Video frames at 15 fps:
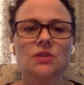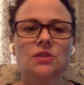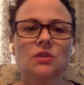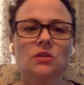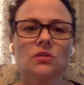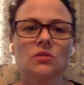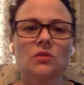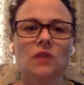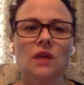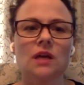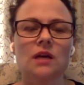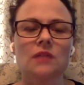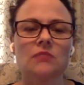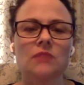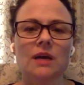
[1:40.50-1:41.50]
So
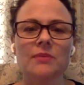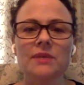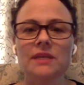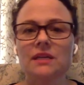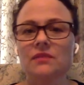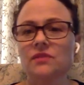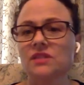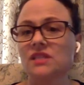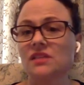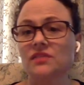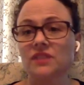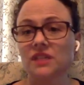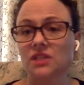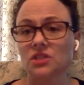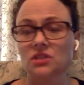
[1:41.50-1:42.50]
um, I'm going to give a
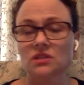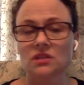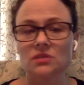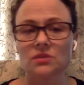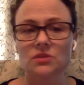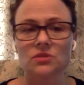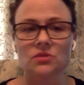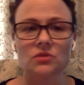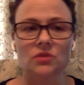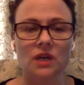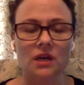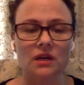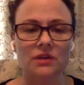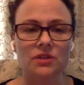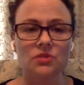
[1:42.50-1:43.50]
definition that was
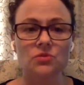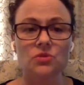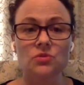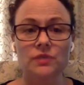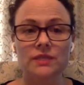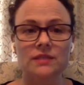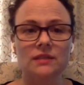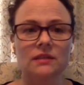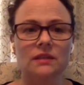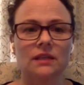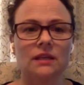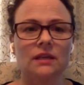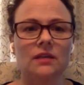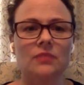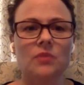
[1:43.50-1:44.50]
uh, used
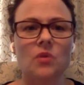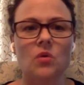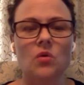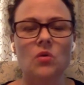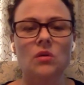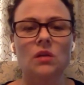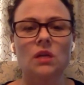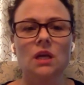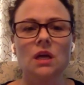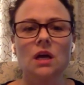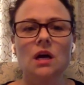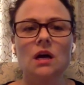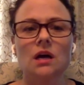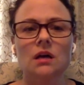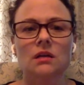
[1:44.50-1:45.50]
recently in a poll
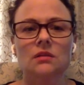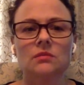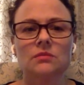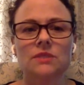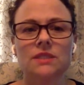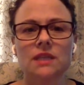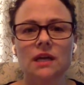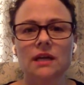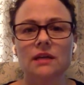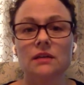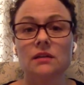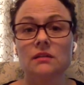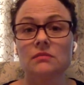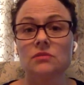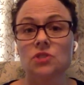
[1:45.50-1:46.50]
um, done
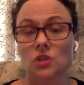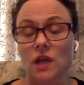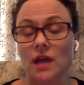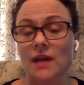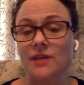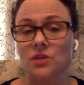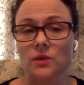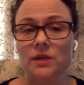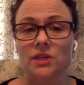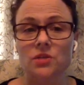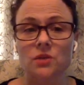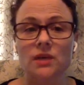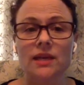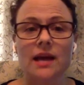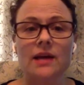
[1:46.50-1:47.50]
in July
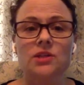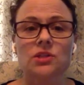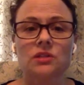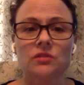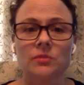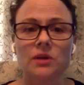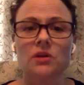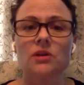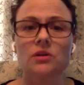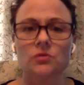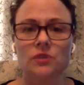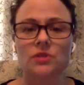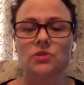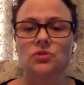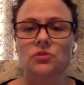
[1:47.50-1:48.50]
2020, actually, of
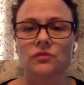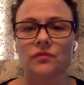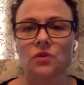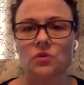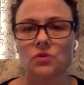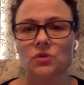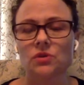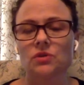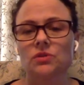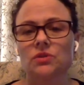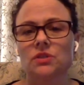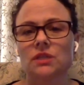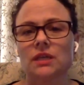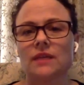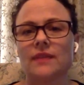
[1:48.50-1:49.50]
American registered
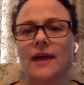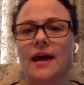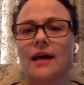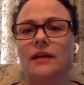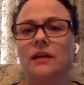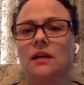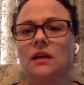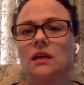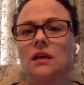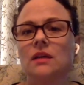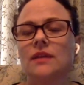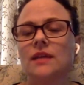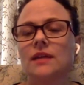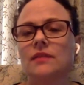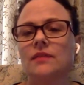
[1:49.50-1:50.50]
voters, and that
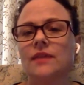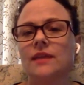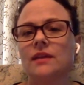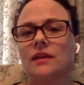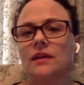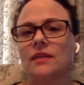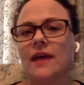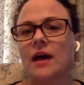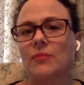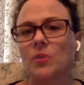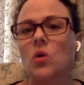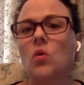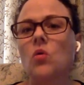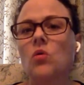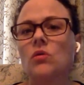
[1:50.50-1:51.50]
they, they in that
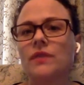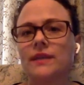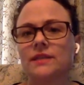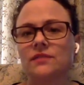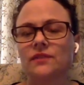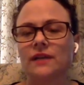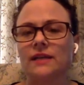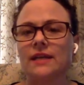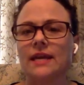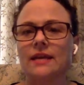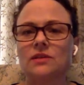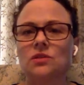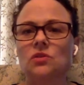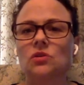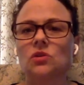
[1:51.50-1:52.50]
poll they define
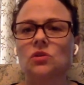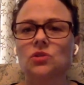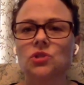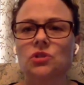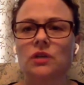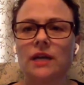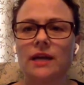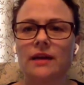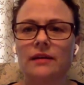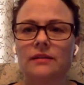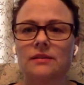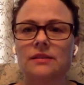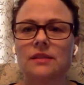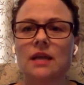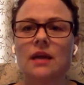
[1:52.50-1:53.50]
cancel culture
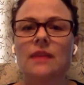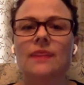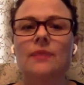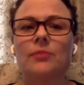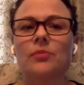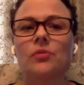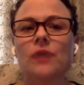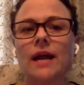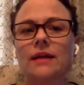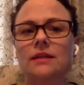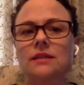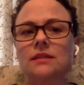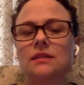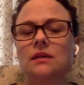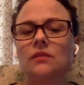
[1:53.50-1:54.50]
as the
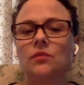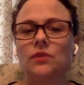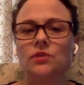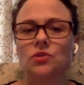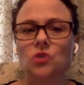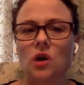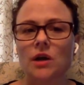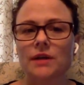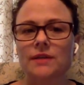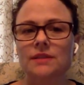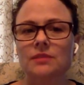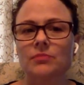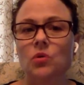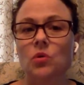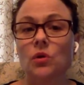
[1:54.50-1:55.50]
practice of withdrawing
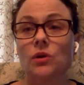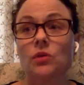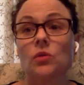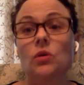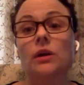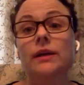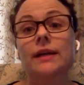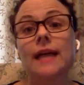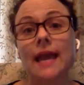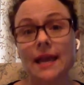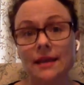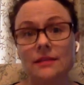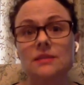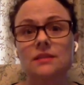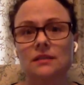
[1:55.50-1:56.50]
support or
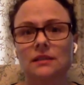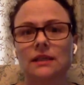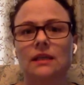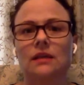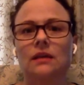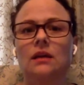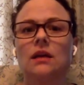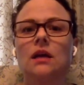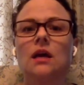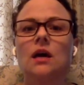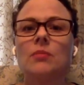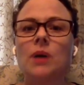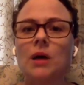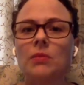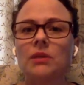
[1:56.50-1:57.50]
canceling
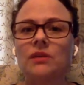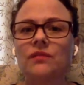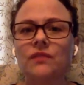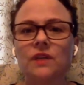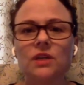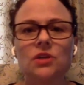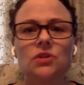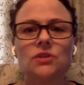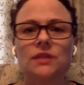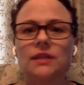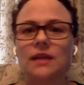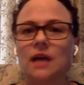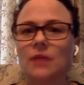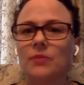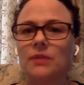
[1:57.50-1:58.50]
public figures
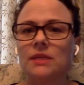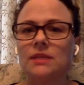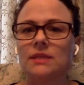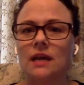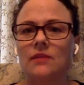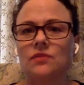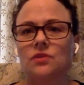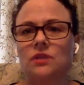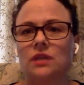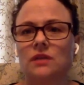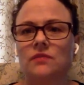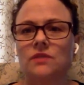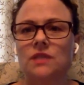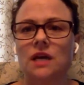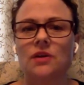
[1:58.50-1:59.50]
and companies after they
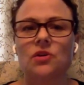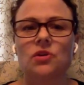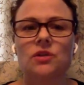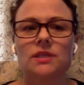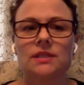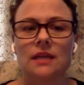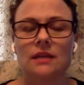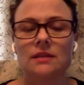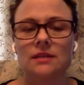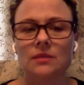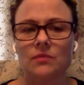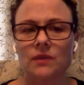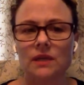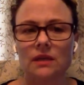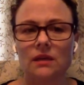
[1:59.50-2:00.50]
have done or said
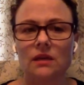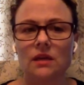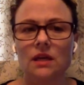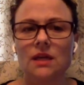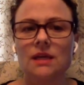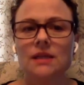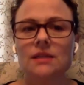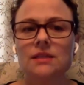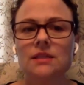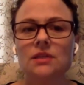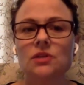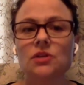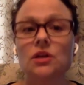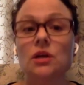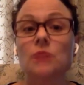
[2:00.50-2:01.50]
something
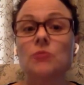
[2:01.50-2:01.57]
considered